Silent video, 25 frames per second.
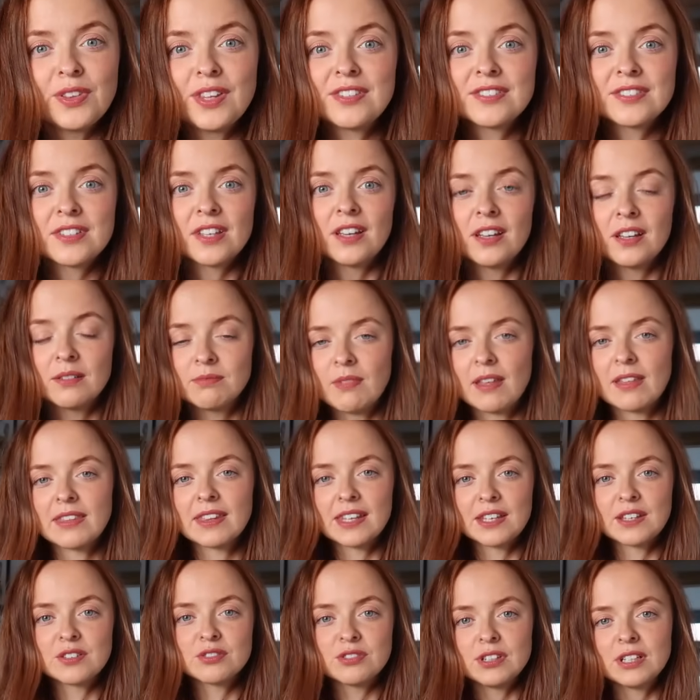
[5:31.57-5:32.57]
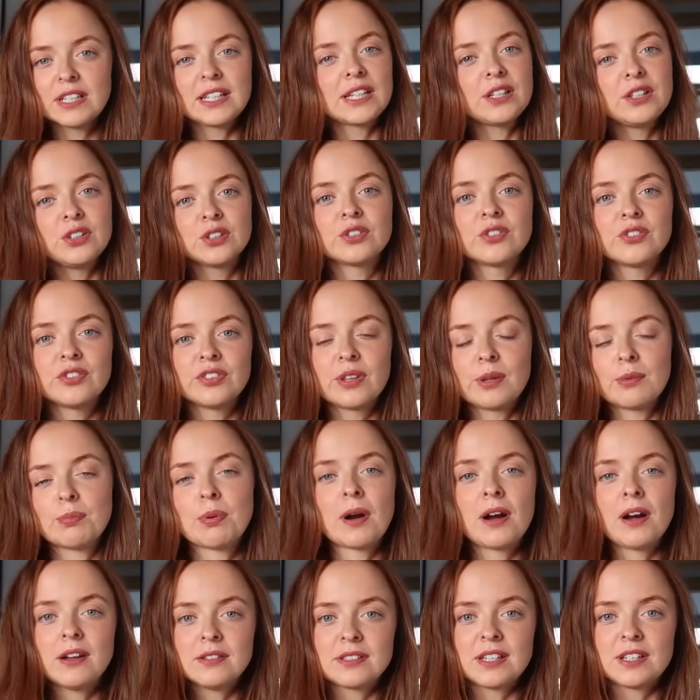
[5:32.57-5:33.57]
this skirt. I think it's really good for the
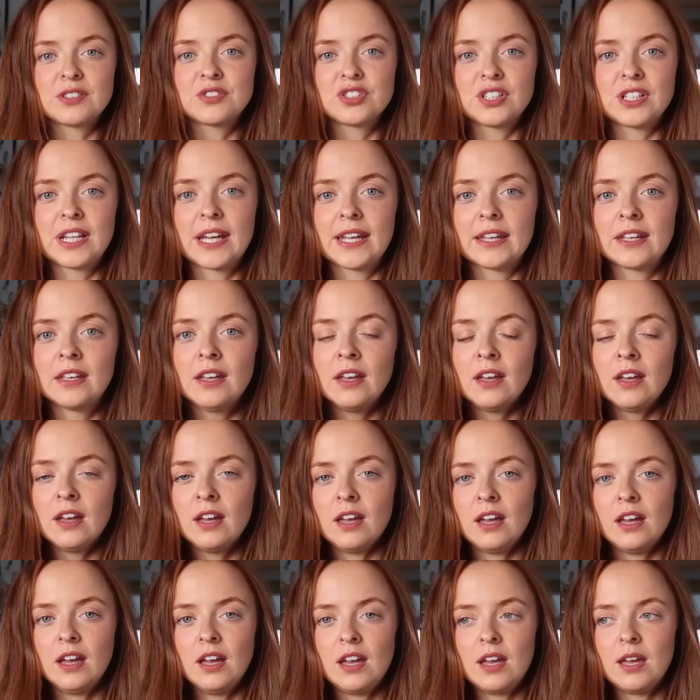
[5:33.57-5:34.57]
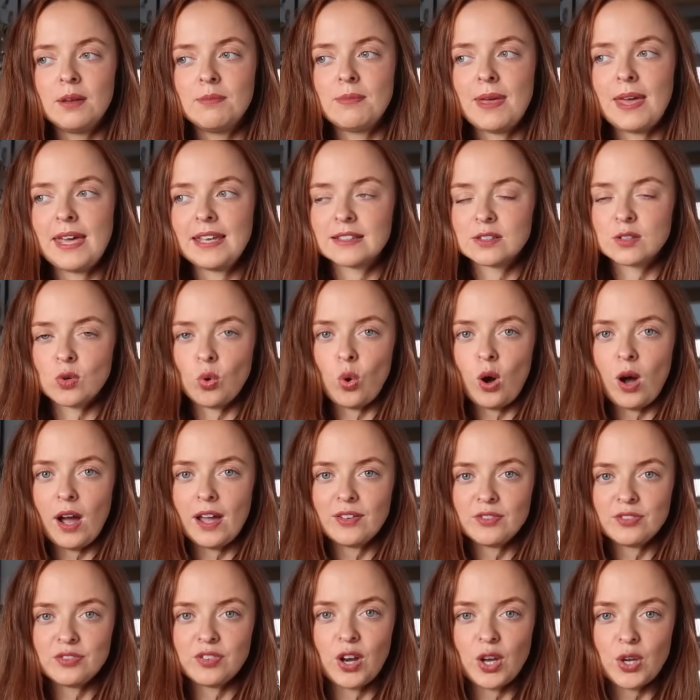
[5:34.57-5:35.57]
price actually. It's
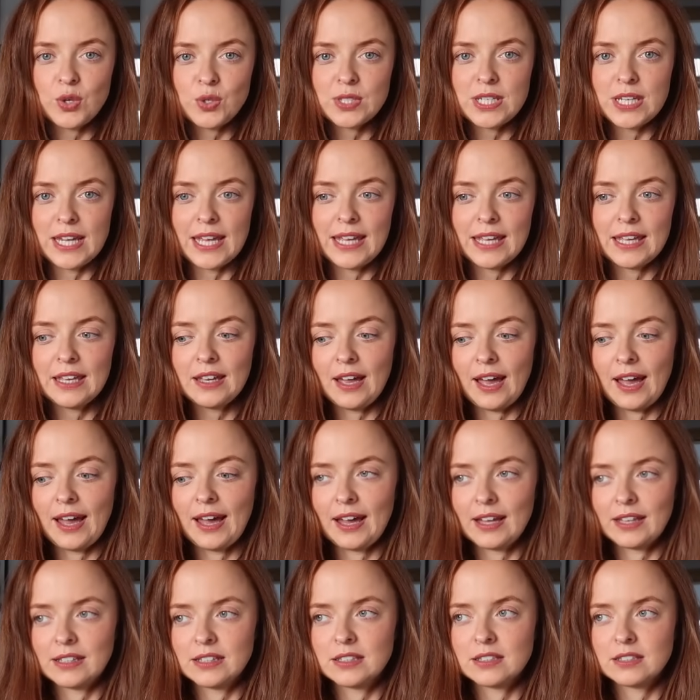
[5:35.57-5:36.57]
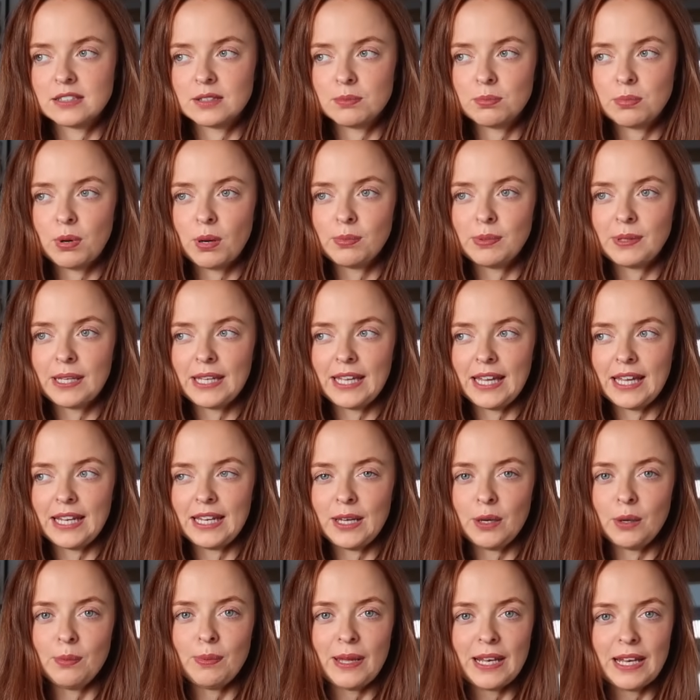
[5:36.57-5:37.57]
quite floaty and probably a
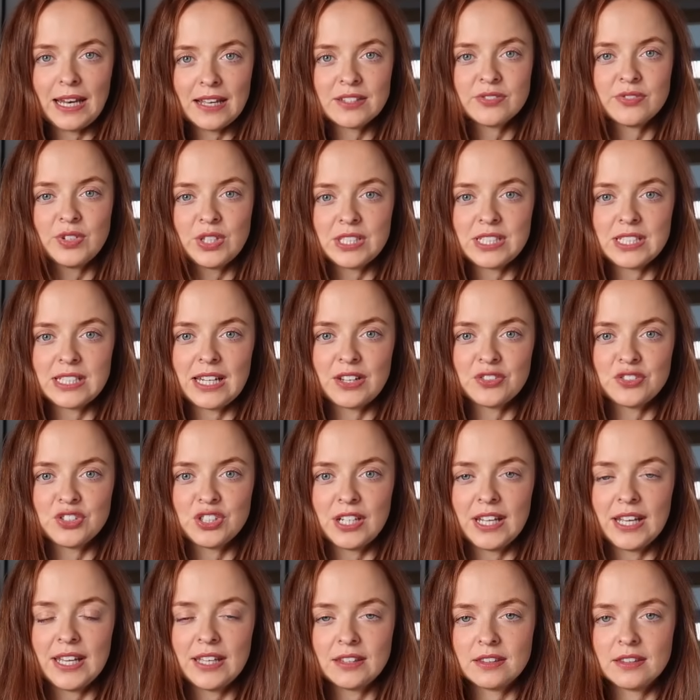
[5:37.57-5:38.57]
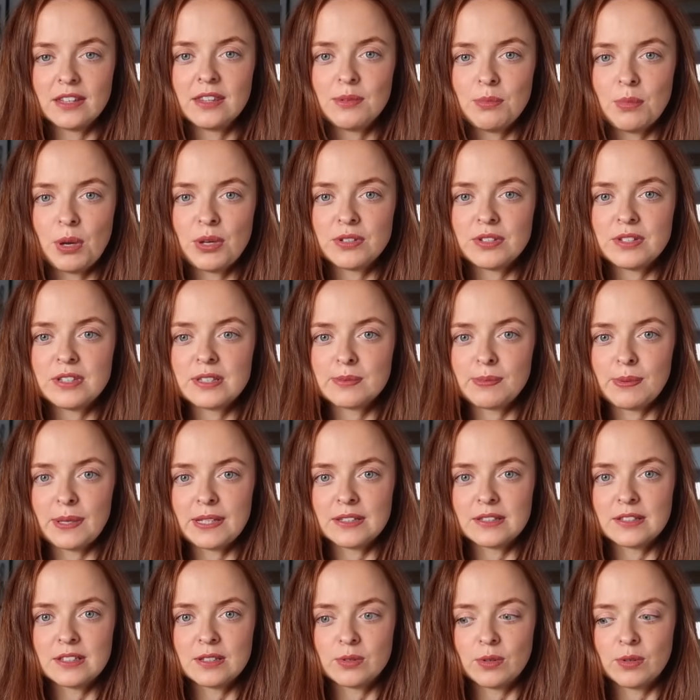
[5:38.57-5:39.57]
little bit less fitted actually than the Marks and
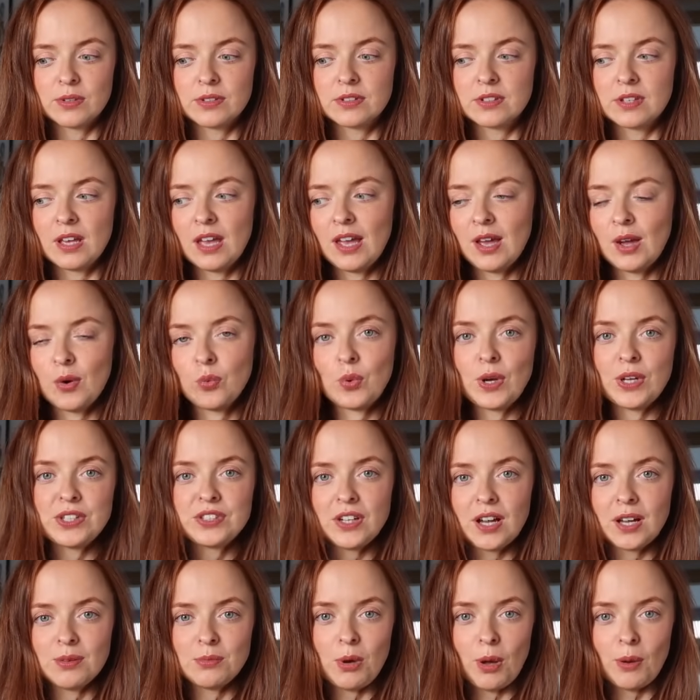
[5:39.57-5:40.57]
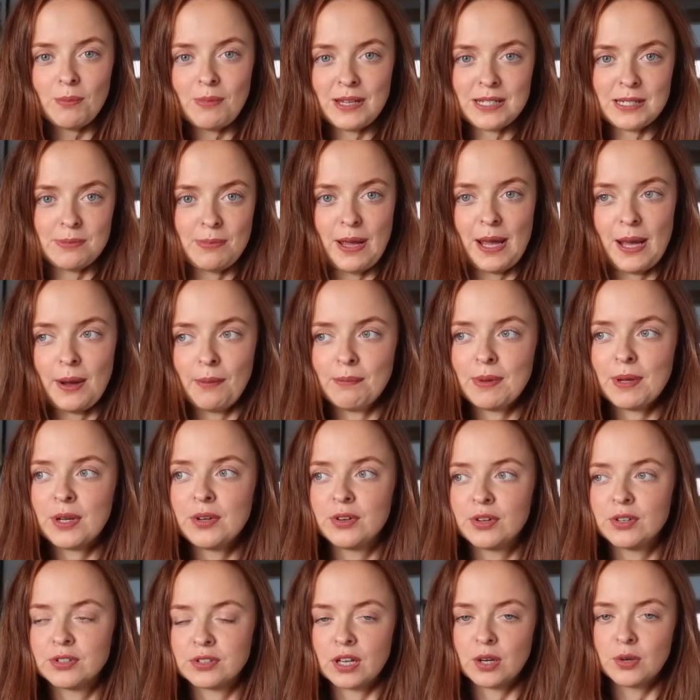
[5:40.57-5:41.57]
Spencer's ones, which I'm not mad about,
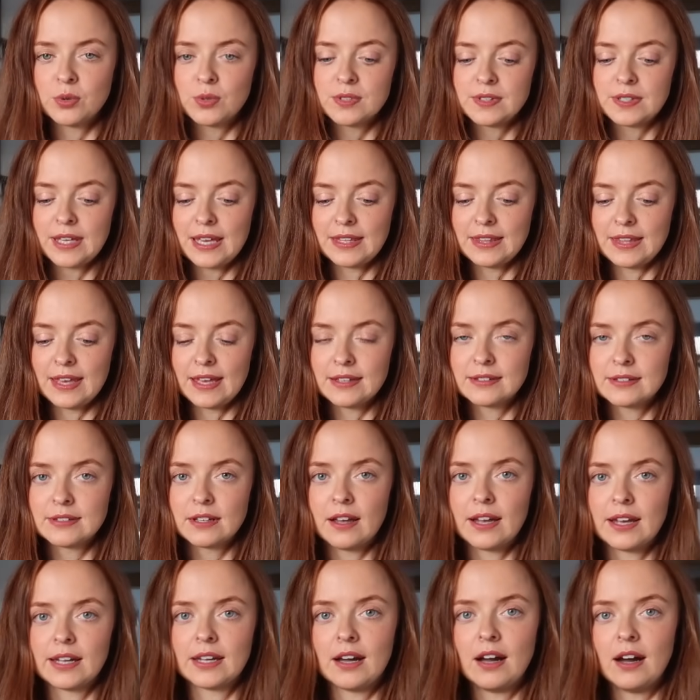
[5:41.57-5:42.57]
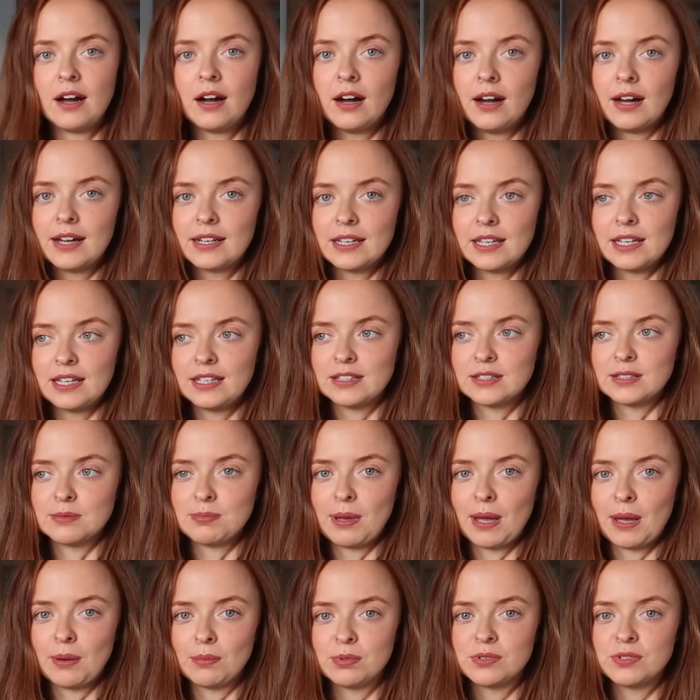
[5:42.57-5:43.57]
because I always say this, like, I need to
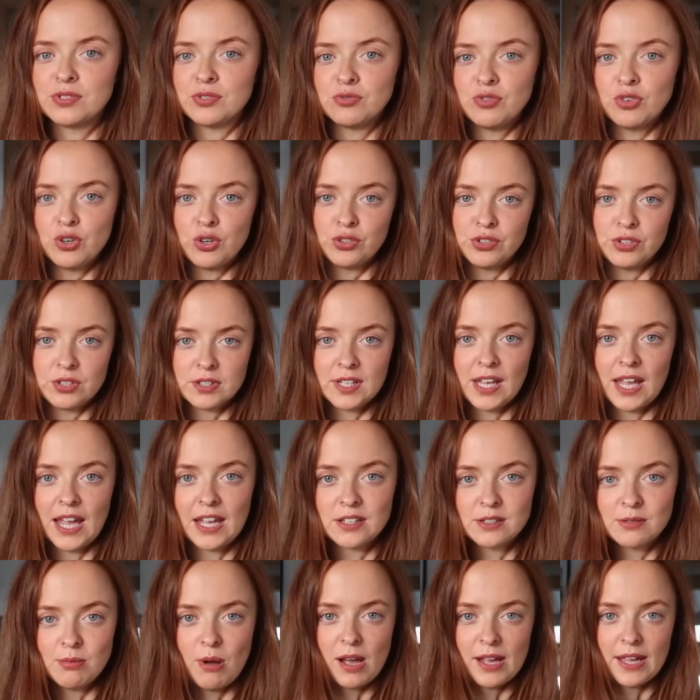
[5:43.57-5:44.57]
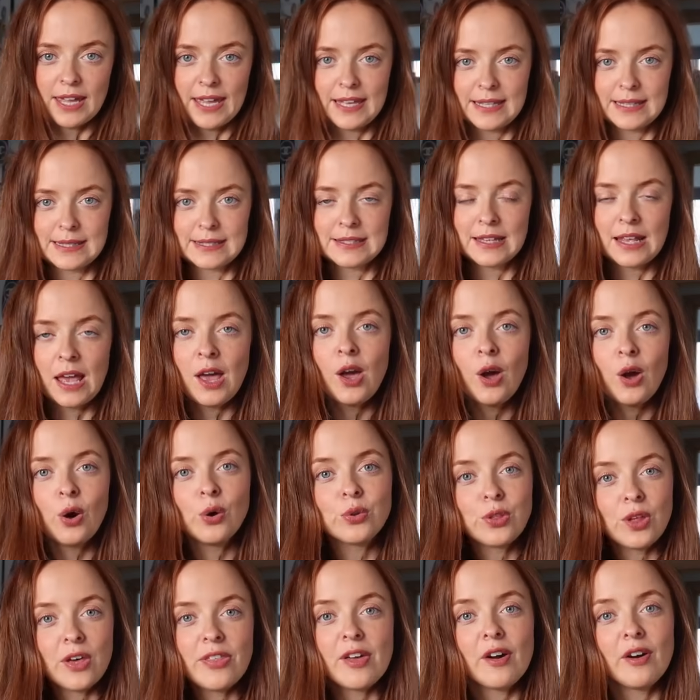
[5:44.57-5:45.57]
be able to run to catch my kids,
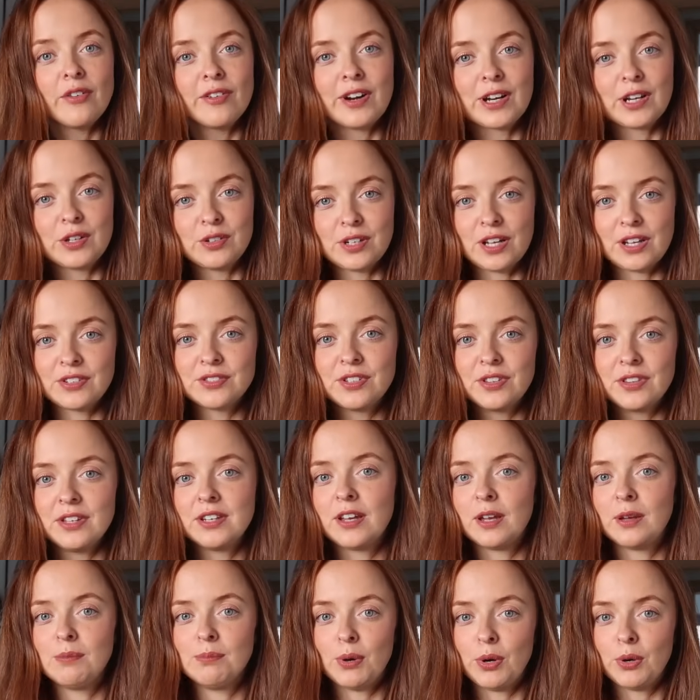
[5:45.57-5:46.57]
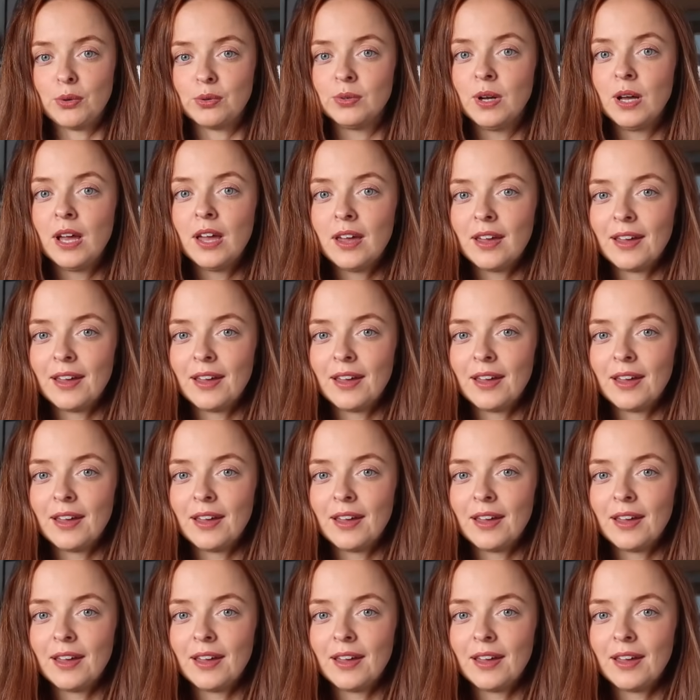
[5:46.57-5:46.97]
although they are very good actually, they don't bolt,